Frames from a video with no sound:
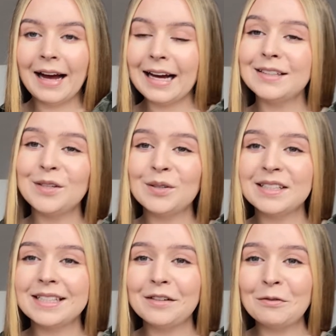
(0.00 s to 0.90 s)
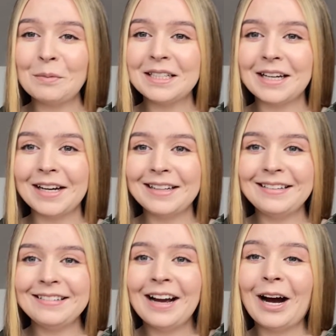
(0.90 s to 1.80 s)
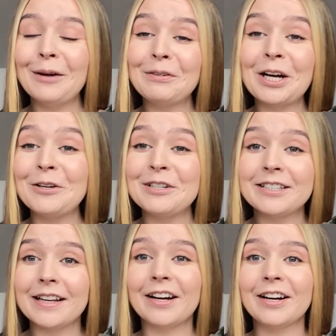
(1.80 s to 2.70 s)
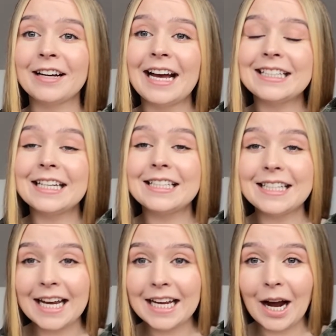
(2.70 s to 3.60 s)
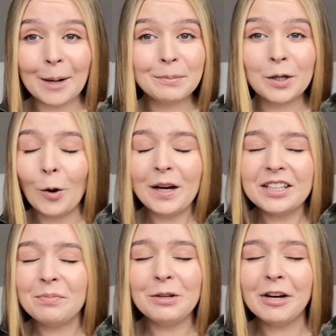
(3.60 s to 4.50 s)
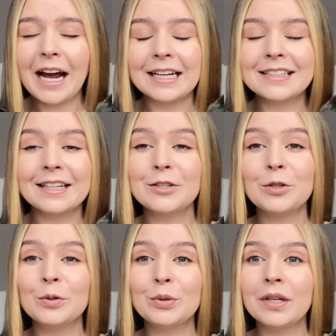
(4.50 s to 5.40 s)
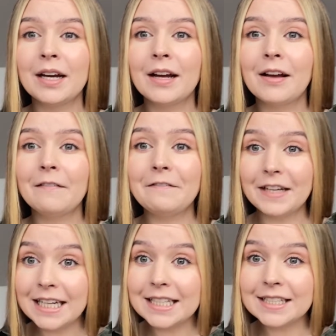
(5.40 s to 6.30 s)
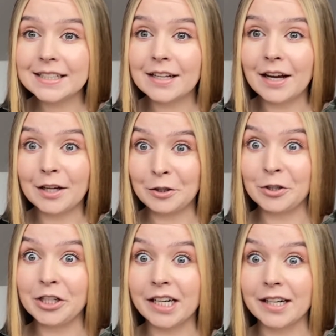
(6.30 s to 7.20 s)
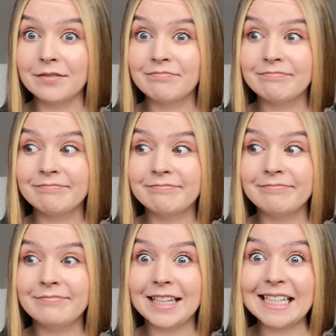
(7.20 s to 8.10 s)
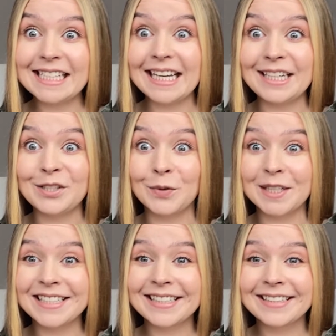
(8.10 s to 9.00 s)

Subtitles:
As you can see from the title, I'm an Irish singer, and today I'm going to be reacting to Finneas, Another Year. Let's get into it.